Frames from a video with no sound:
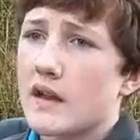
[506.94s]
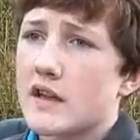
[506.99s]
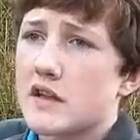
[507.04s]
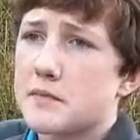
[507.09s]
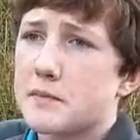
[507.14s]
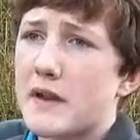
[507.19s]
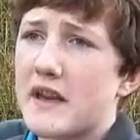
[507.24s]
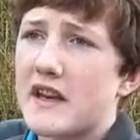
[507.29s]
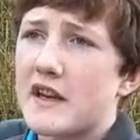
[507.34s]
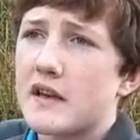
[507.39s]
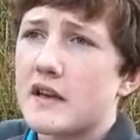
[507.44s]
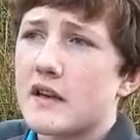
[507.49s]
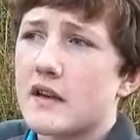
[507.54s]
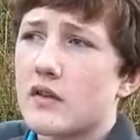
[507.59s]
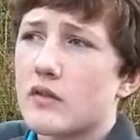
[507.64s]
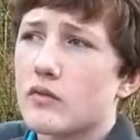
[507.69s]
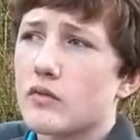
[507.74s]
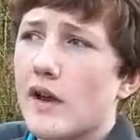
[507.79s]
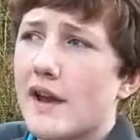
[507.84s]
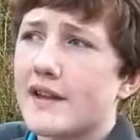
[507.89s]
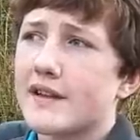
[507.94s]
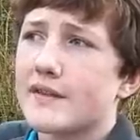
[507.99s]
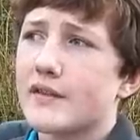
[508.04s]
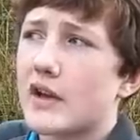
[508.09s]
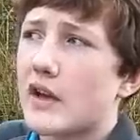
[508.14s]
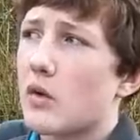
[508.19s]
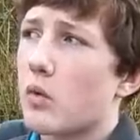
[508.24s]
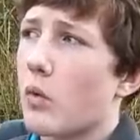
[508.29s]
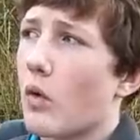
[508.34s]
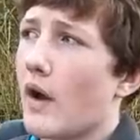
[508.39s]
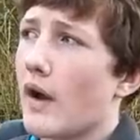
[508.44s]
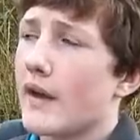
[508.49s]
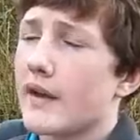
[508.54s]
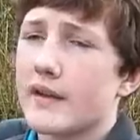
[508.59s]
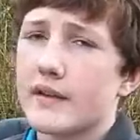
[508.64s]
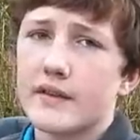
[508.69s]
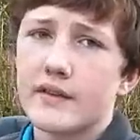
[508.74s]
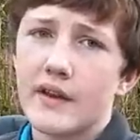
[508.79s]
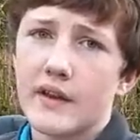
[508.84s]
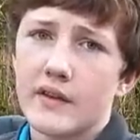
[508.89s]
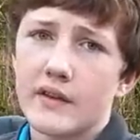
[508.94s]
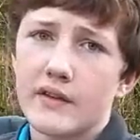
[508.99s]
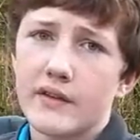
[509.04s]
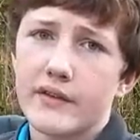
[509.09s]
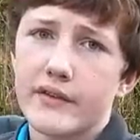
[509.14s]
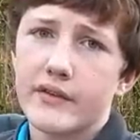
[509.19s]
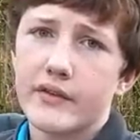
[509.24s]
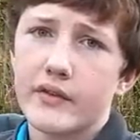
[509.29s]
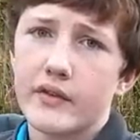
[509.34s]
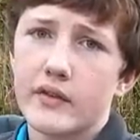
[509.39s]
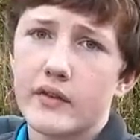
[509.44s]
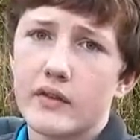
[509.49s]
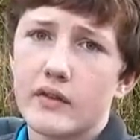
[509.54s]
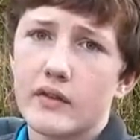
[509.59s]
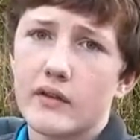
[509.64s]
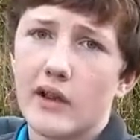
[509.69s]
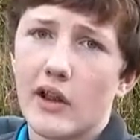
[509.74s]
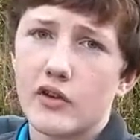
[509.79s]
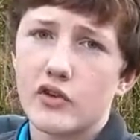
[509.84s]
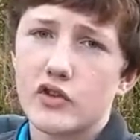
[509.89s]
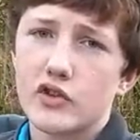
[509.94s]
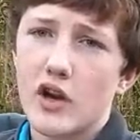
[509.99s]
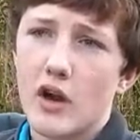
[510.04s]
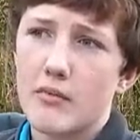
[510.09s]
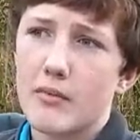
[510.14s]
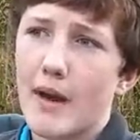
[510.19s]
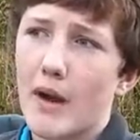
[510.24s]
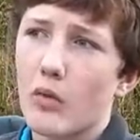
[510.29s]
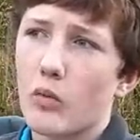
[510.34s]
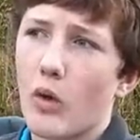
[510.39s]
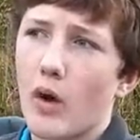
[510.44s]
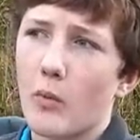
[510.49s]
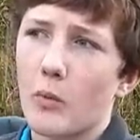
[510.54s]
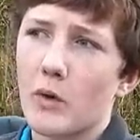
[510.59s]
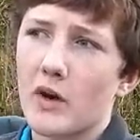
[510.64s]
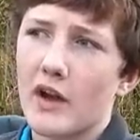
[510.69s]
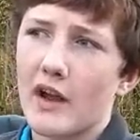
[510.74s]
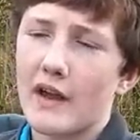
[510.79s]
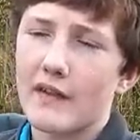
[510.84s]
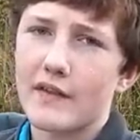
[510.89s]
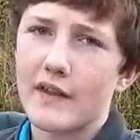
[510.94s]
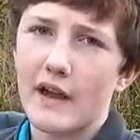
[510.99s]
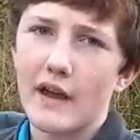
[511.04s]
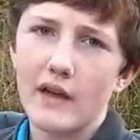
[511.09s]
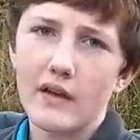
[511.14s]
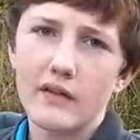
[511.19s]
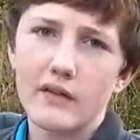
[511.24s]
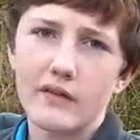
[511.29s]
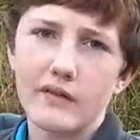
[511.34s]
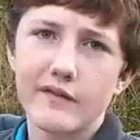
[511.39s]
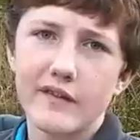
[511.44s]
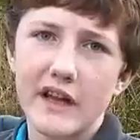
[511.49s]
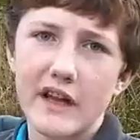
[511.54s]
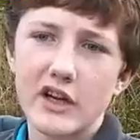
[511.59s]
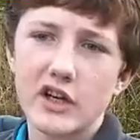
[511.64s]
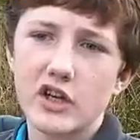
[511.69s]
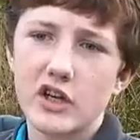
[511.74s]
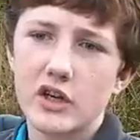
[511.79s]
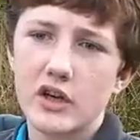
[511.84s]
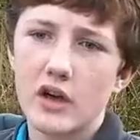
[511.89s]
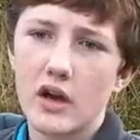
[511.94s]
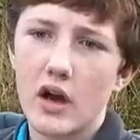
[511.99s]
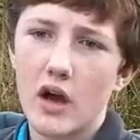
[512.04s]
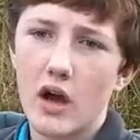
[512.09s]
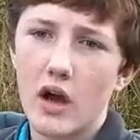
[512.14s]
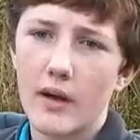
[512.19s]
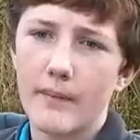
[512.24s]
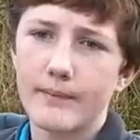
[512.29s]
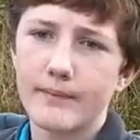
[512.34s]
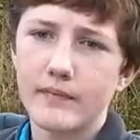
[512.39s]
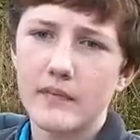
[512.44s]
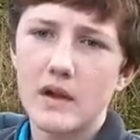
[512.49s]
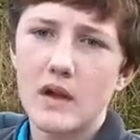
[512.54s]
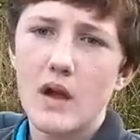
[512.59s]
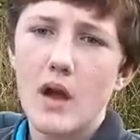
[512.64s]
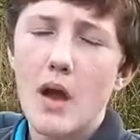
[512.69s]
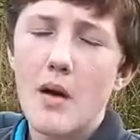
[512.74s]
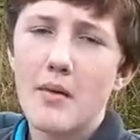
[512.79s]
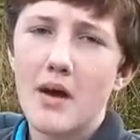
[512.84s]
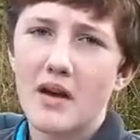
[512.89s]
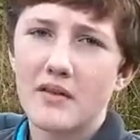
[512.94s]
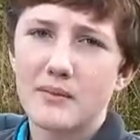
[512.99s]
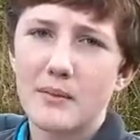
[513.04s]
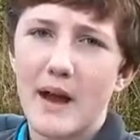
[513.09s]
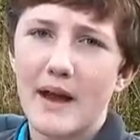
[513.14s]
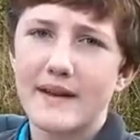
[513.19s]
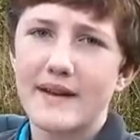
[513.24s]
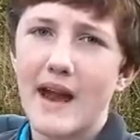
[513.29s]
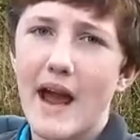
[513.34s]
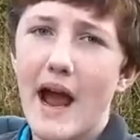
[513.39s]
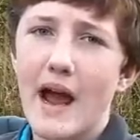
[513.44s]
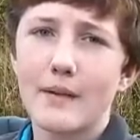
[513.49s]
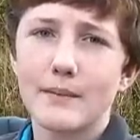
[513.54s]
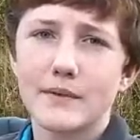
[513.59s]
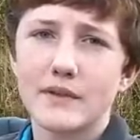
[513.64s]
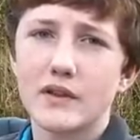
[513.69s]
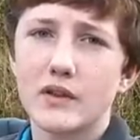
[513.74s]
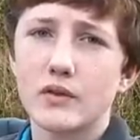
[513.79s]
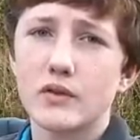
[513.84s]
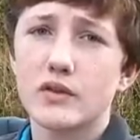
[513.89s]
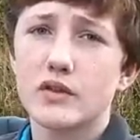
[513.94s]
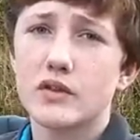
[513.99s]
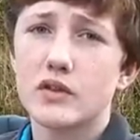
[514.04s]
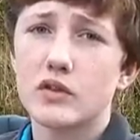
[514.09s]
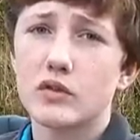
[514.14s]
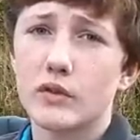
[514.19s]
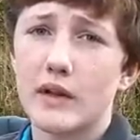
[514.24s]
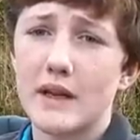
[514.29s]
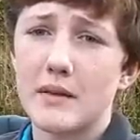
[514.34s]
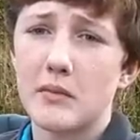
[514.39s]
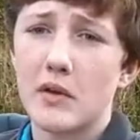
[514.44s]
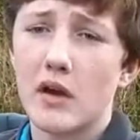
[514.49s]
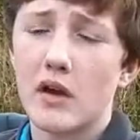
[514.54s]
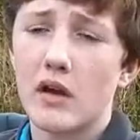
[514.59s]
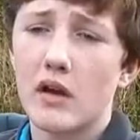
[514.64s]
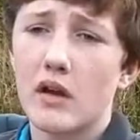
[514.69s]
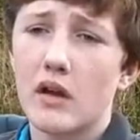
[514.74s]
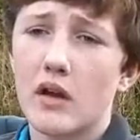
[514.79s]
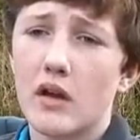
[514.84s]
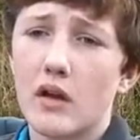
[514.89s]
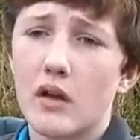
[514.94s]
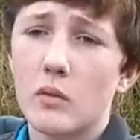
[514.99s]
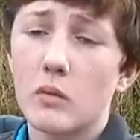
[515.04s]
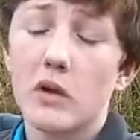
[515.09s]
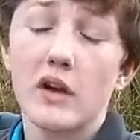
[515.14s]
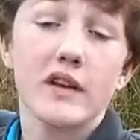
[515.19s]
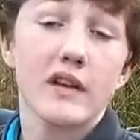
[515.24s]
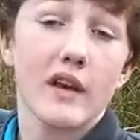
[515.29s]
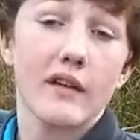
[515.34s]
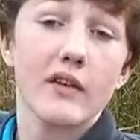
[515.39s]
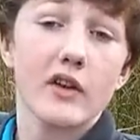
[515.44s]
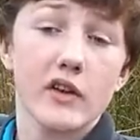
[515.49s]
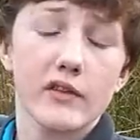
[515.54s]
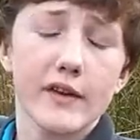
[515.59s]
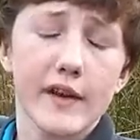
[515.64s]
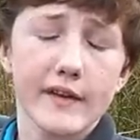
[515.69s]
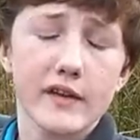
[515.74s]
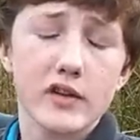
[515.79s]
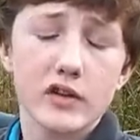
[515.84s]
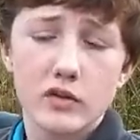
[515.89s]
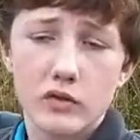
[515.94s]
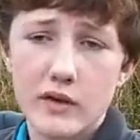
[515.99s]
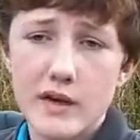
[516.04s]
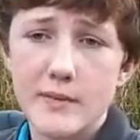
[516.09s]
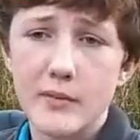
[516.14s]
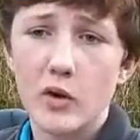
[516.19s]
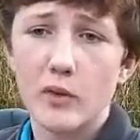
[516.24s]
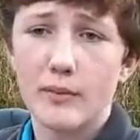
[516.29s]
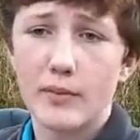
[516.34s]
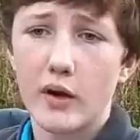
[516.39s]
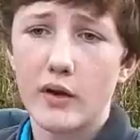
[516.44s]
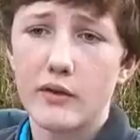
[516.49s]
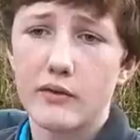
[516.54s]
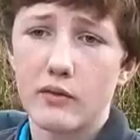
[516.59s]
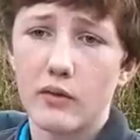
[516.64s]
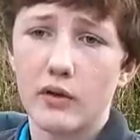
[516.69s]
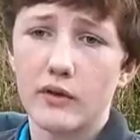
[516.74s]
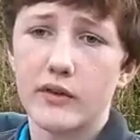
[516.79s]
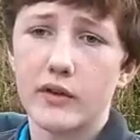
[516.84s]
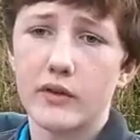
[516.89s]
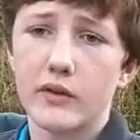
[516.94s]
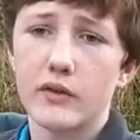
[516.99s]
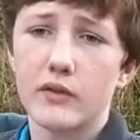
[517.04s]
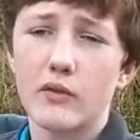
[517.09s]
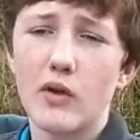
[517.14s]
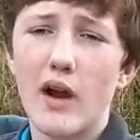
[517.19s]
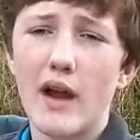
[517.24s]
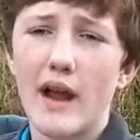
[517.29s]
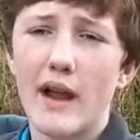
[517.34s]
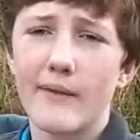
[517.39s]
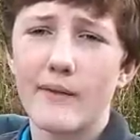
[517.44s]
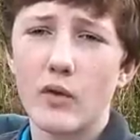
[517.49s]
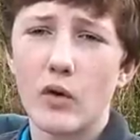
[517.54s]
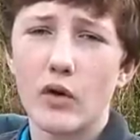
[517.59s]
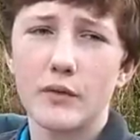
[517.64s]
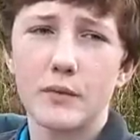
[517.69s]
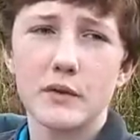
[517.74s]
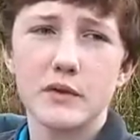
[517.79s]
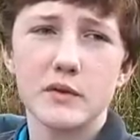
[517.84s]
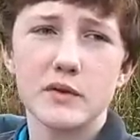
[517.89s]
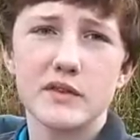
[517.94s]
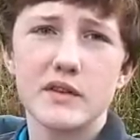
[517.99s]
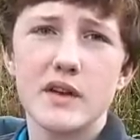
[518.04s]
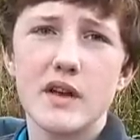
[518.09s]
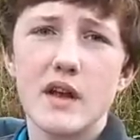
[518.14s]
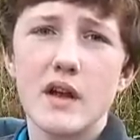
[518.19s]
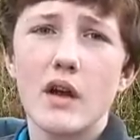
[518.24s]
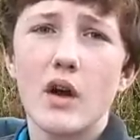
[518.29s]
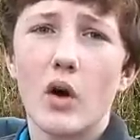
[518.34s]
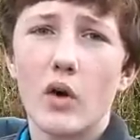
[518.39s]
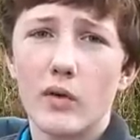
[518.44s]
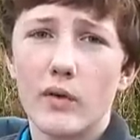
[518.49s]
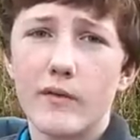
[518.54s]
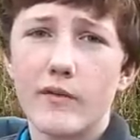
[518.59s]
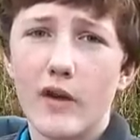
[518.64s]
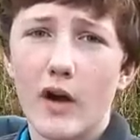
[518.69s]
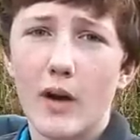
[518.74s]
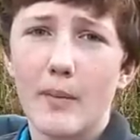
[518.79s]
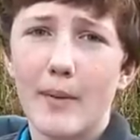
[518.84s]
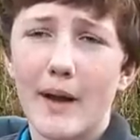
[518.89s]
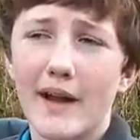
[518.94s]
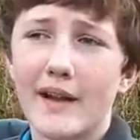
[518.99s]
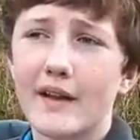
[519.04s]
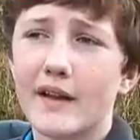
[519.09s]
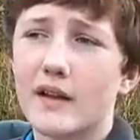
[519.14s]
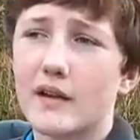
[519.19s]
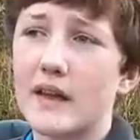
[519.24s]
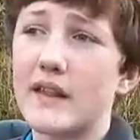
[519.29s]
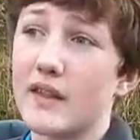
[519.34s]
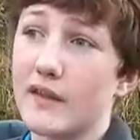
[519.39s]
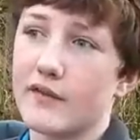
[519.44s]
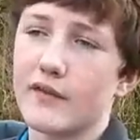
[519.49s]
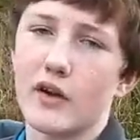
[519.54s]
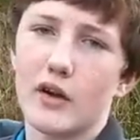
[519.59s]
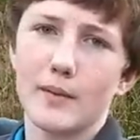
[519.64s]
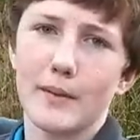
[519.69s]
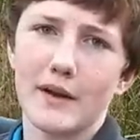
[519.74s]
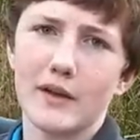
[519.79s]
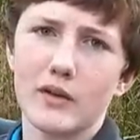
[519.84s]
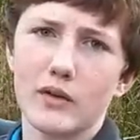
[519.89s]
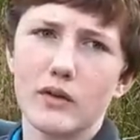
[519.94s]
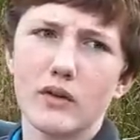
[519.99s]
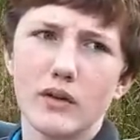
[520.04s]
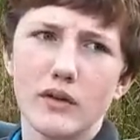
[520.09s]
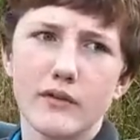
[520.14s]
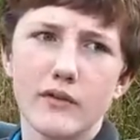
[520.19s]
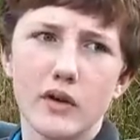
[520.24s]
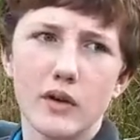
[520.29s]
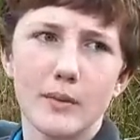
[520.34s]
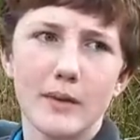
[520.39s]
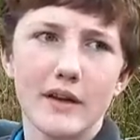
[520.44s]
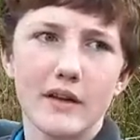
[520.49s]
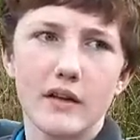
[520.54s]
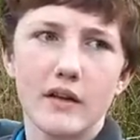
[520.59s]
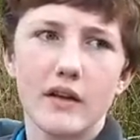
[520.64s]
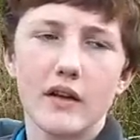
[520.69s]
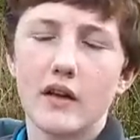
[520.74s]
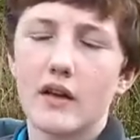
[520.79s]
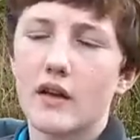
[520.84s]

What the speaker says: It's been relatively quiet since lunchtime, about 1 when I had that fish. Apart from I had an absolute screamer. Well, I've had a screamer on both rods. On the right hand rod, which was on the far bank, not on the far bank,